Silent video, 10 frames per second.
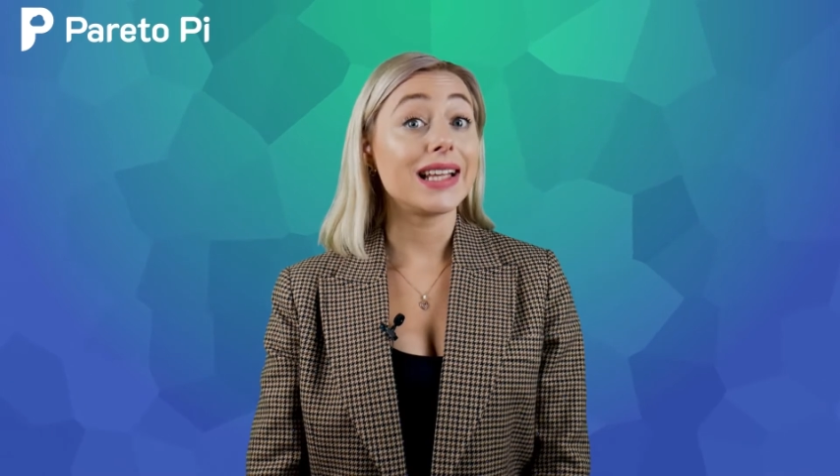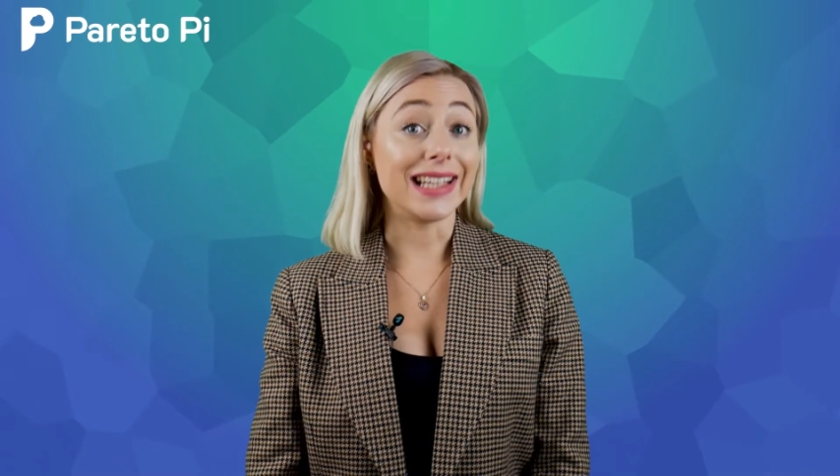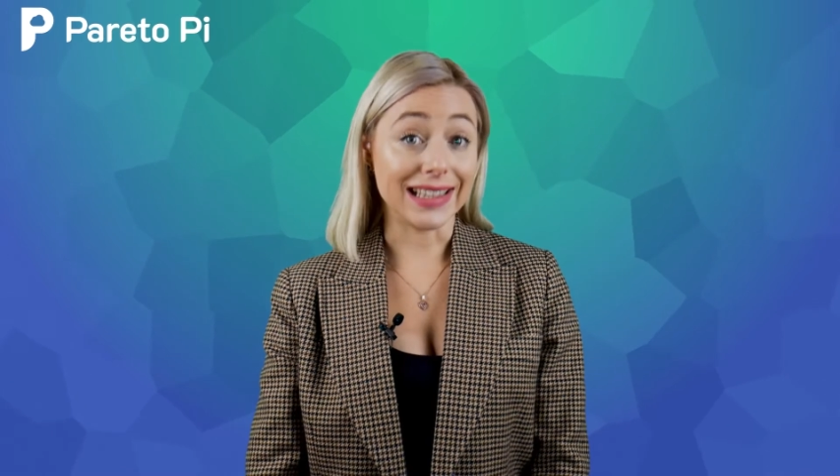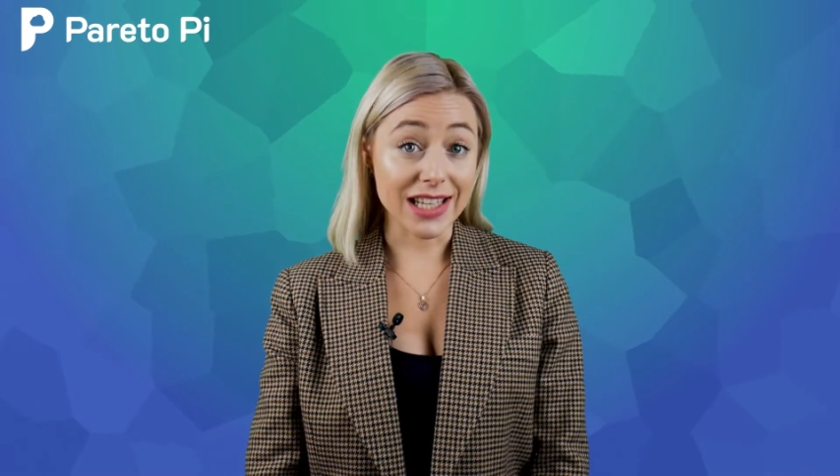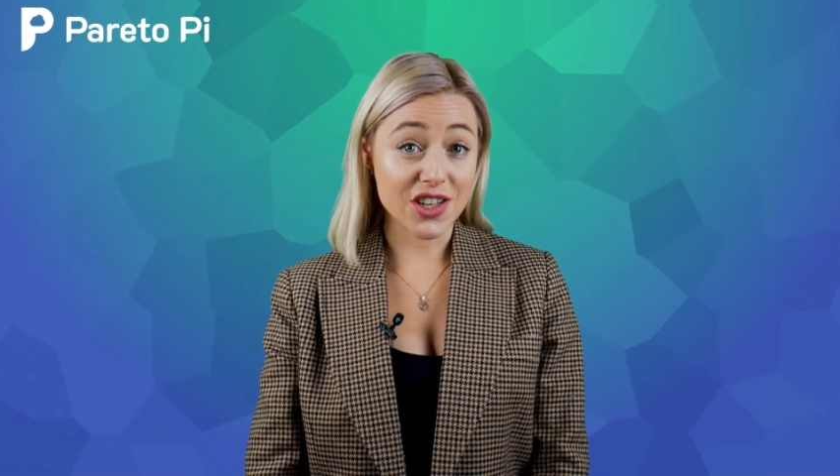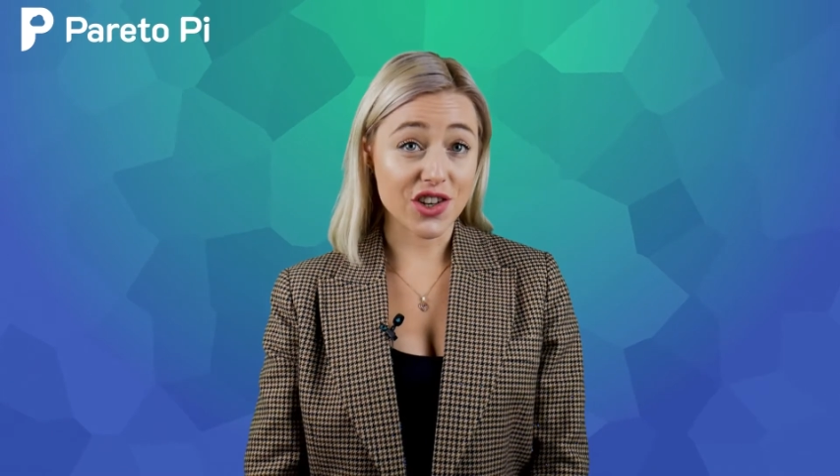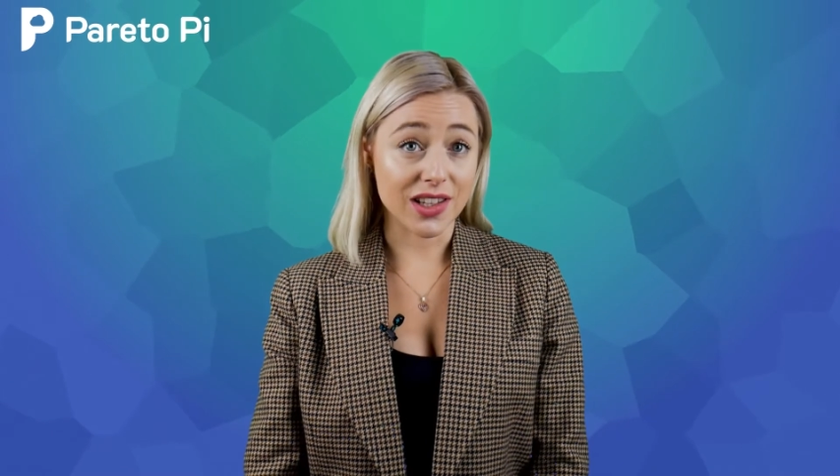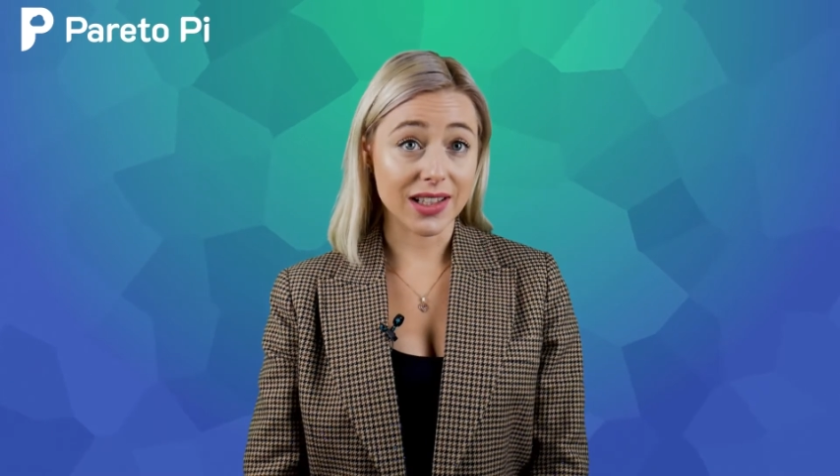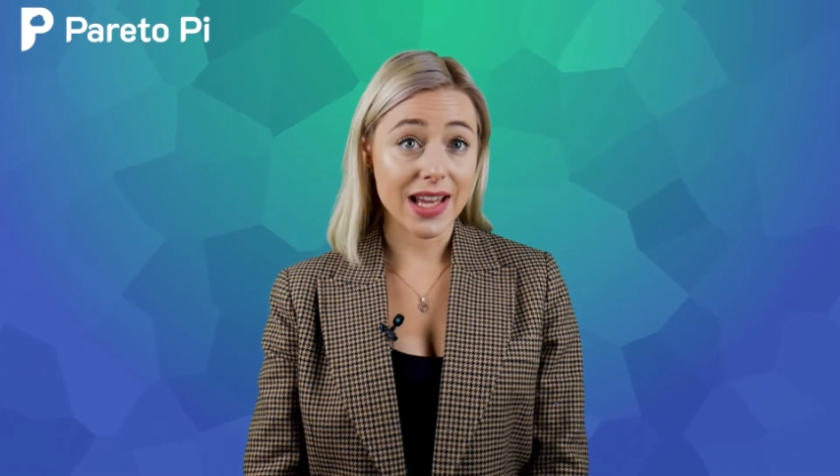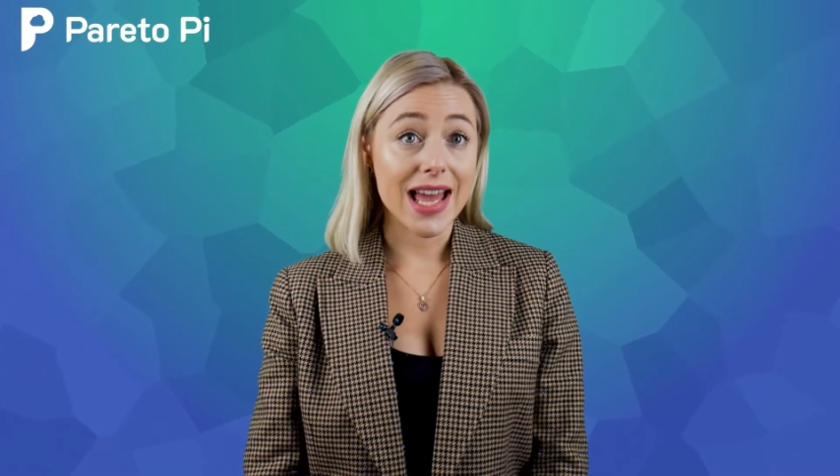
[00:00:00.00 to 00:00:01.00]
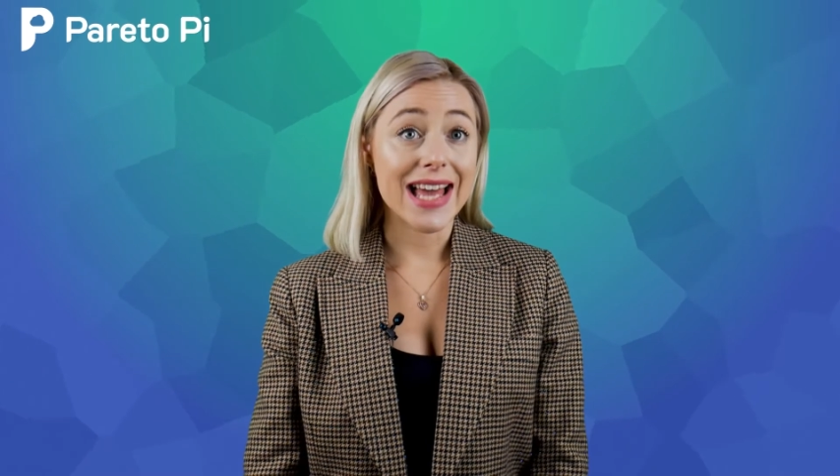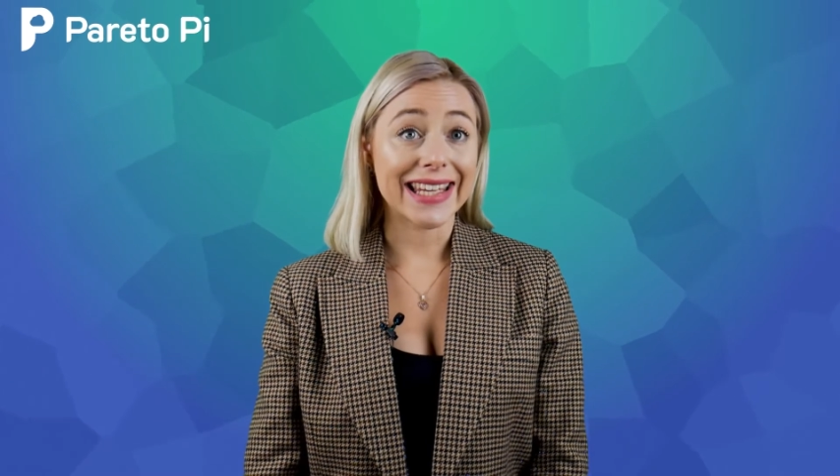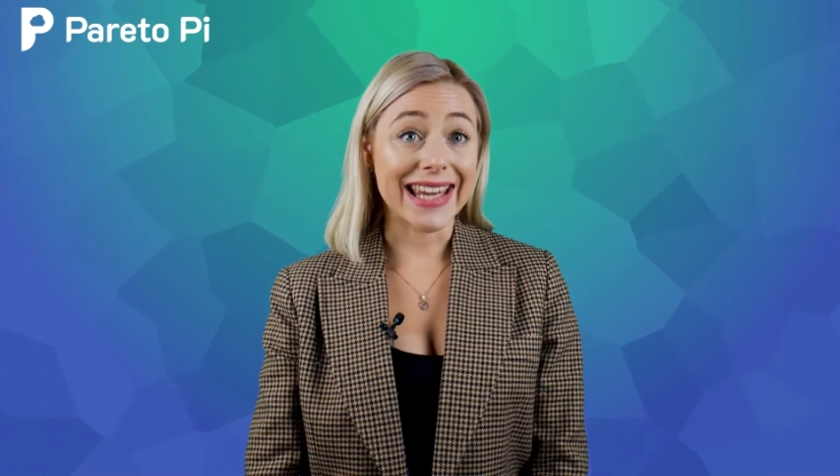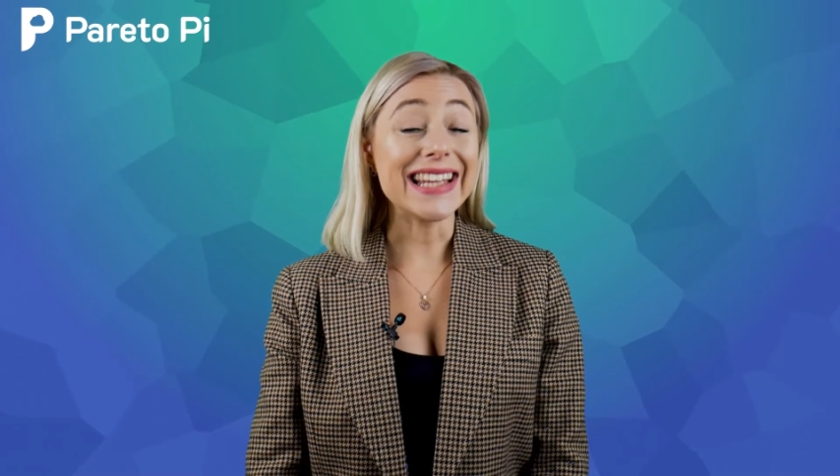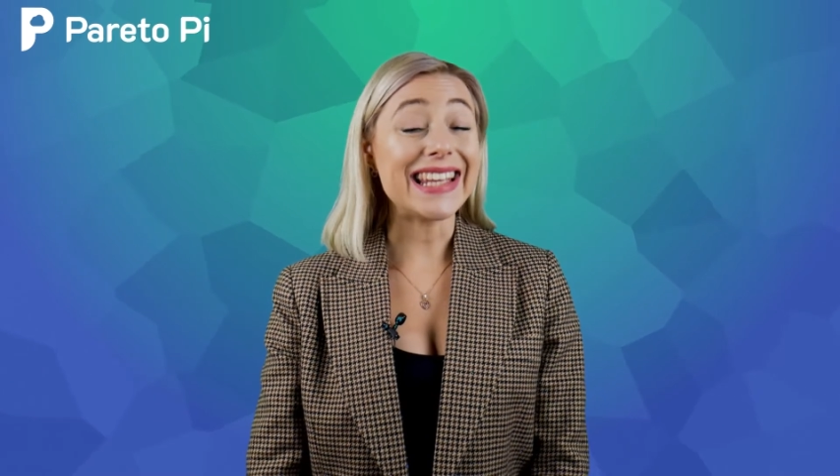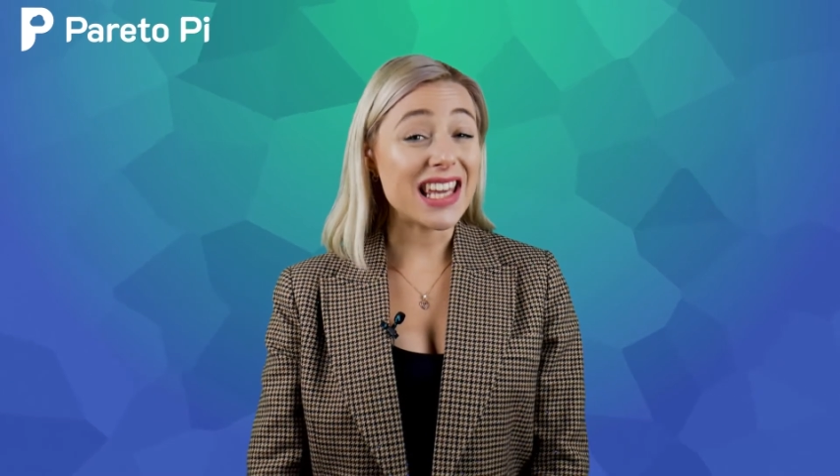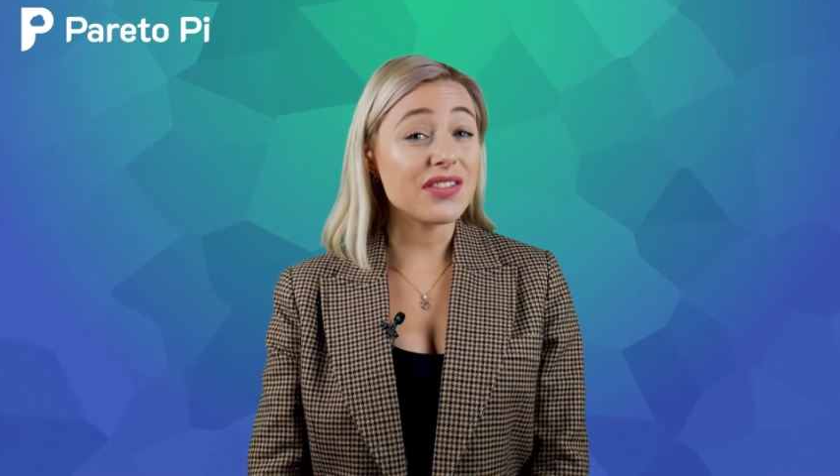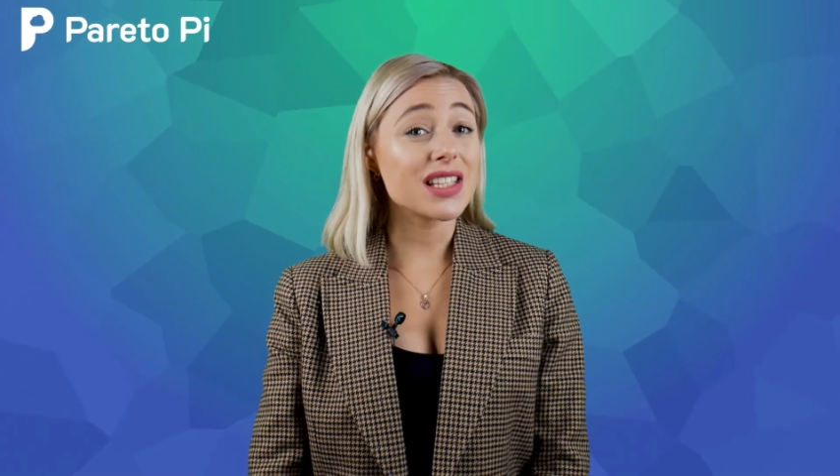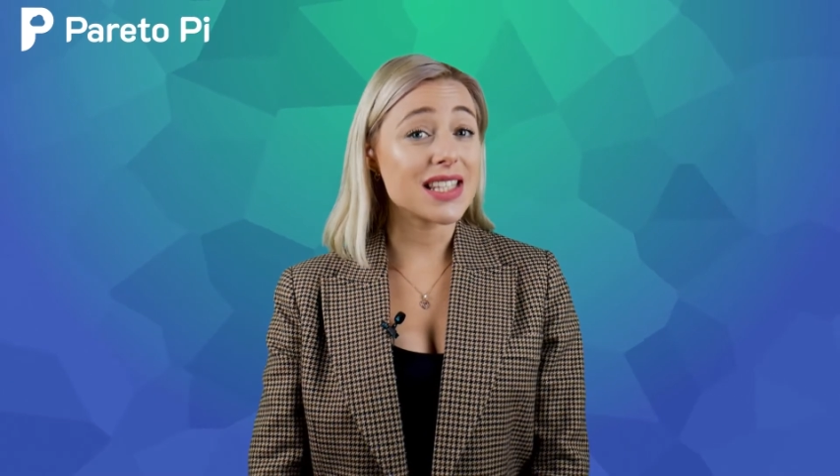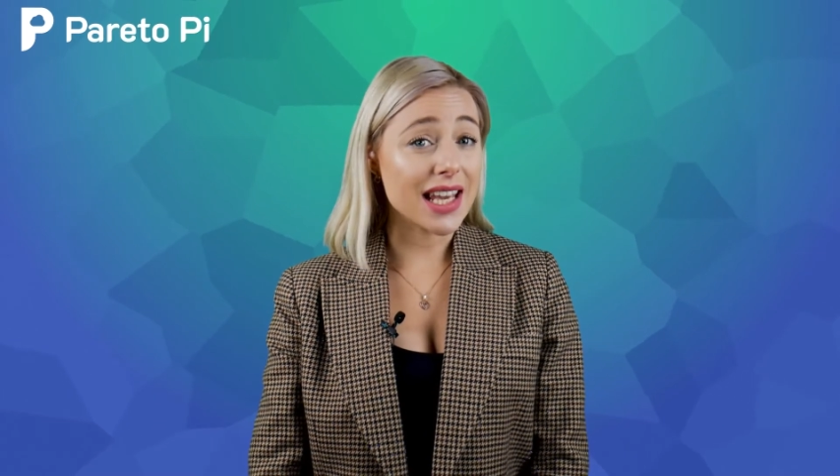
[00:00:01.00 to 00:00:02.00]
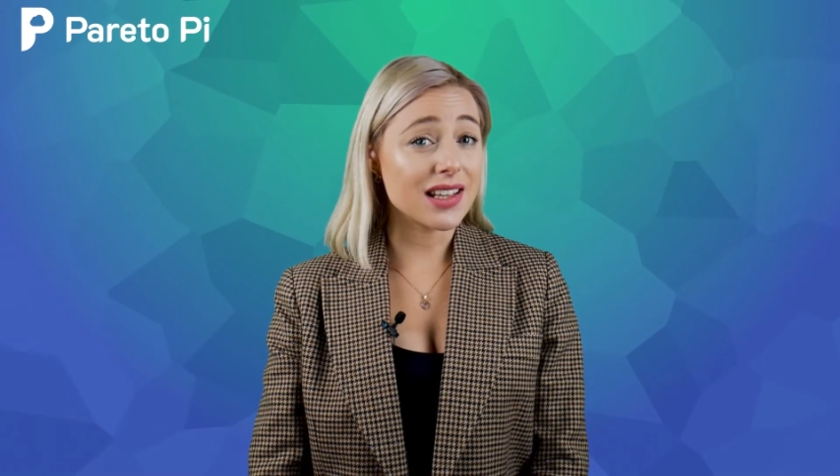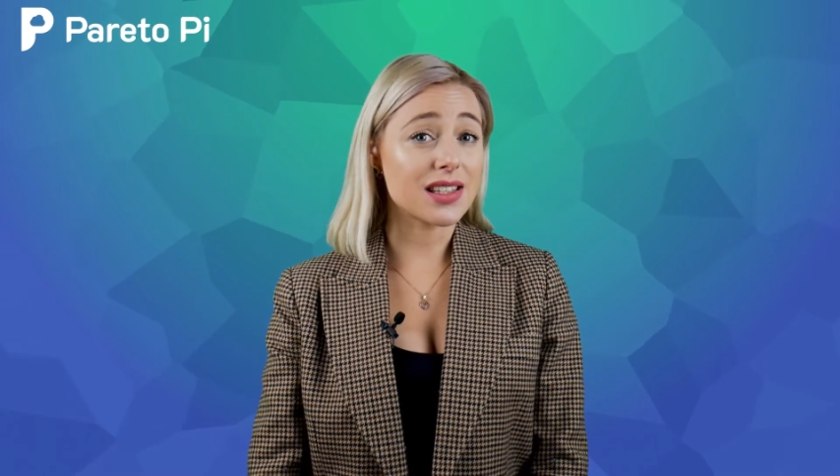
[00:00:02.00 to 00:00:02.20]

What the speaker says: deletion can even take